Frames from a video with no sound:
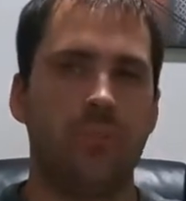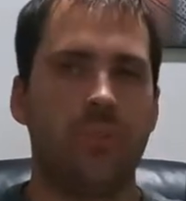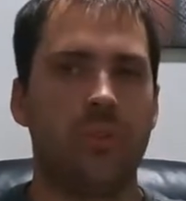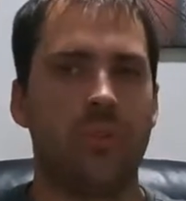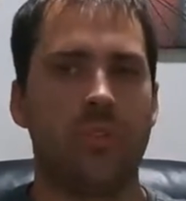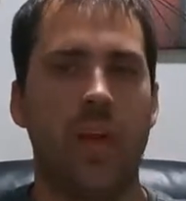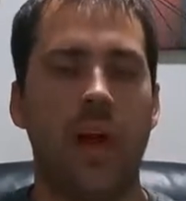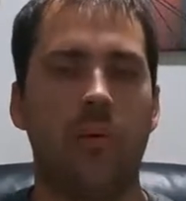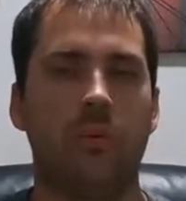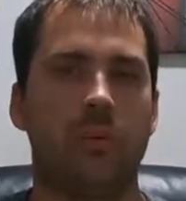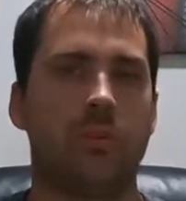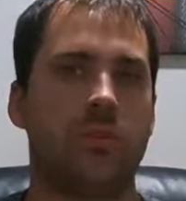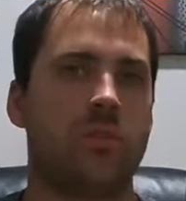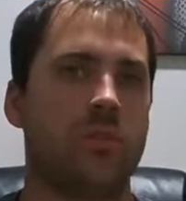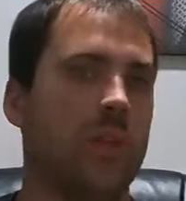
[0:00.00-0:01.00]

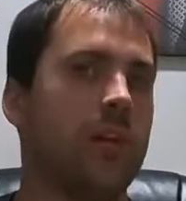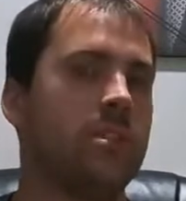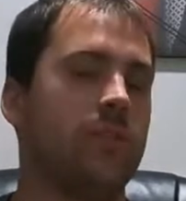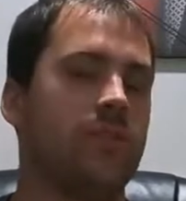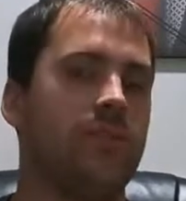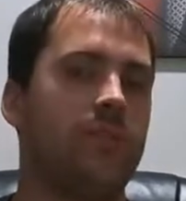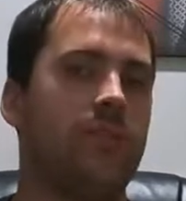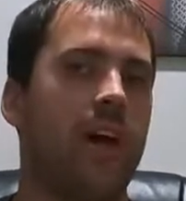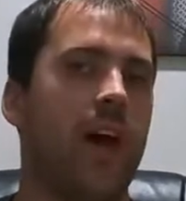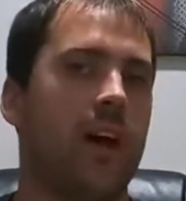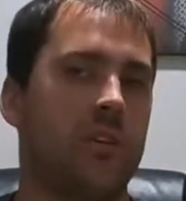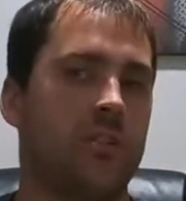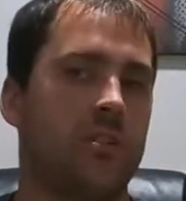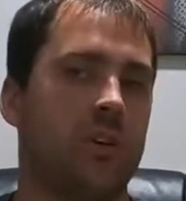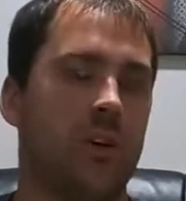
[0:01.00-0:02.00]
that's a
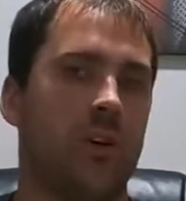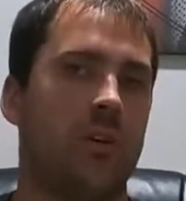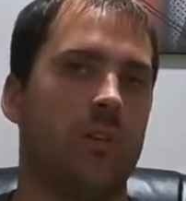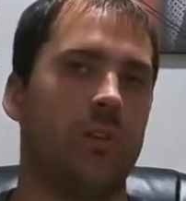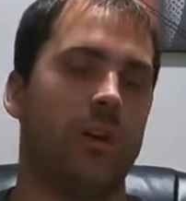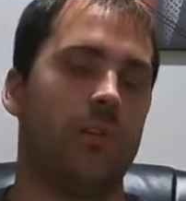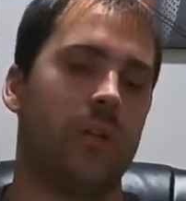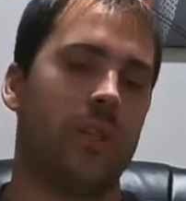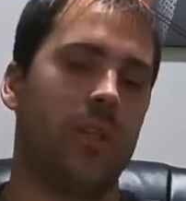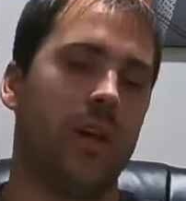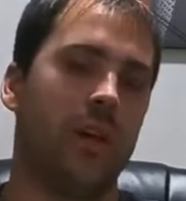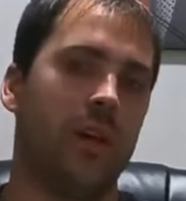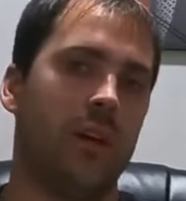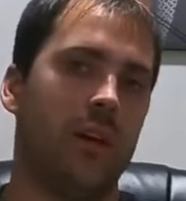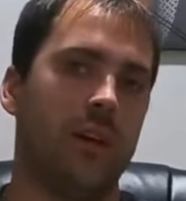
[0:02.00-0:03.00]
fast car though. I mean
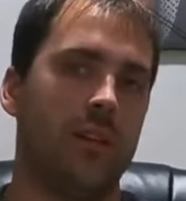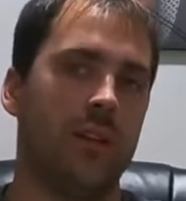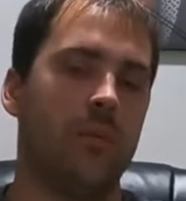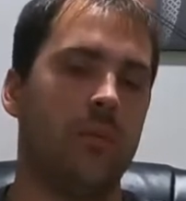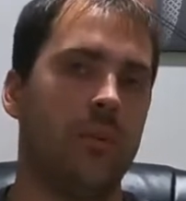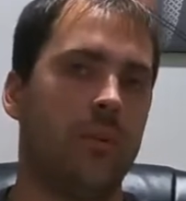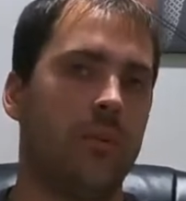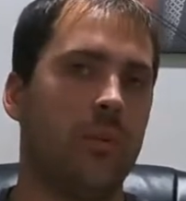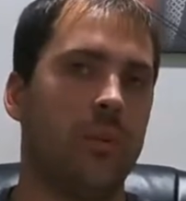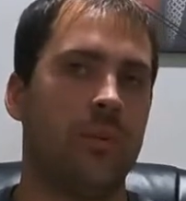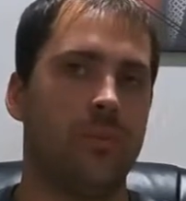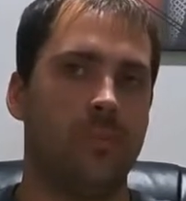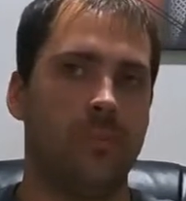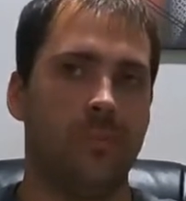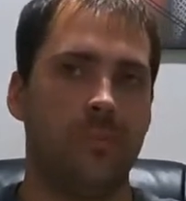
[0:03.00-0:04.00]
they were
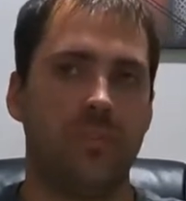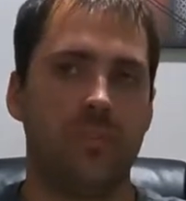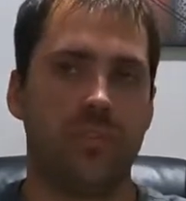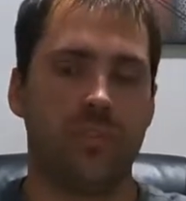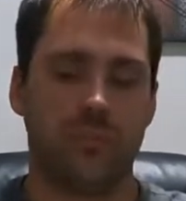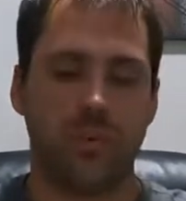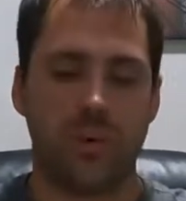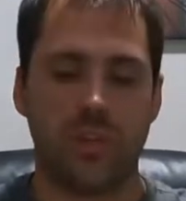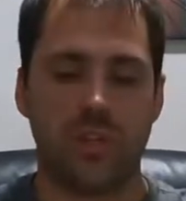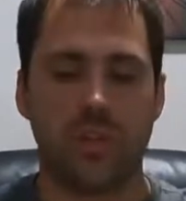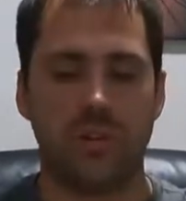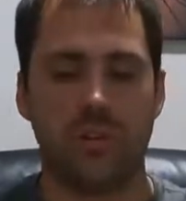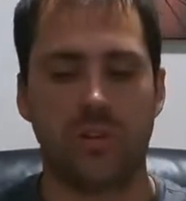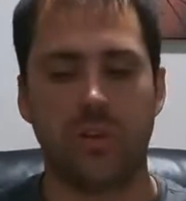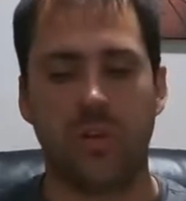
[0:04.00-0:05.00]
doing some pretty
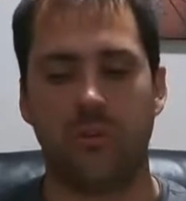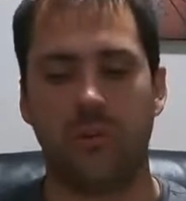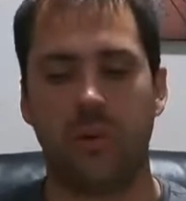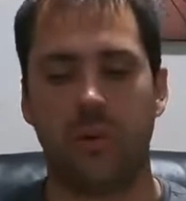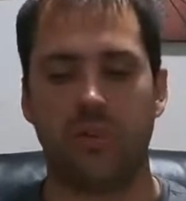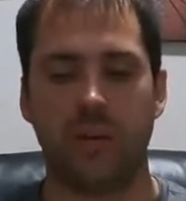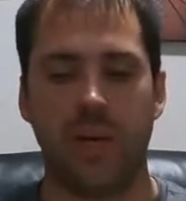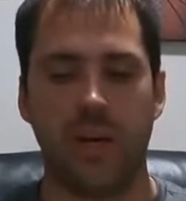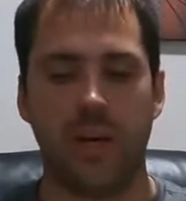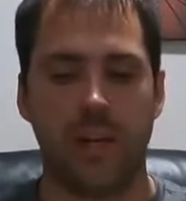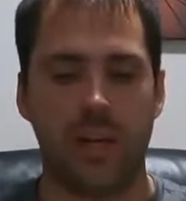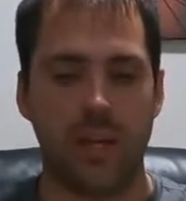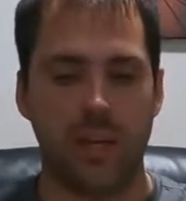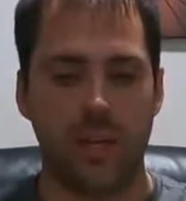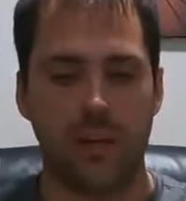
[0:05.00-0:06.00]
serious stuff, but trying to
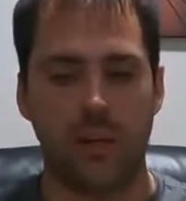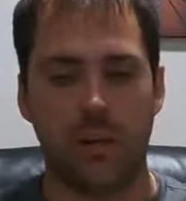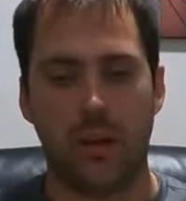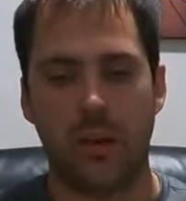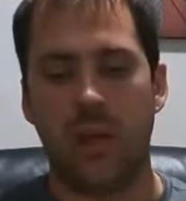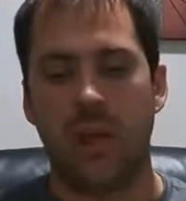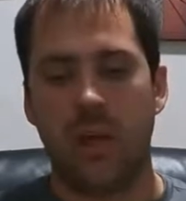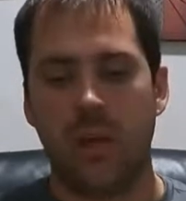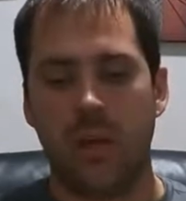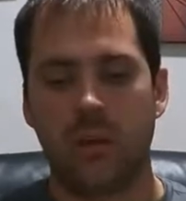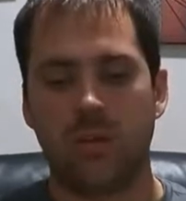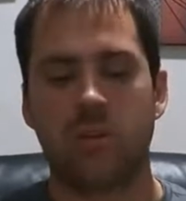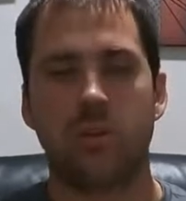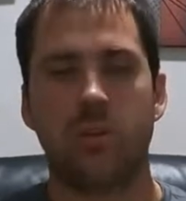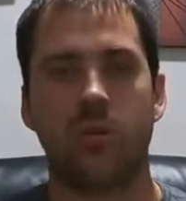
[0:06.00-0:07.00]
get it
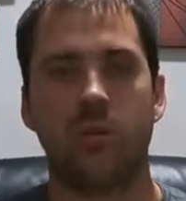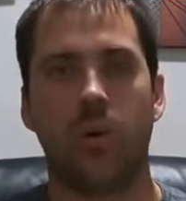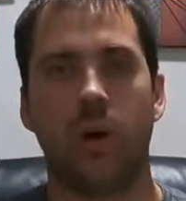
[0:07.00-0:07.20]
to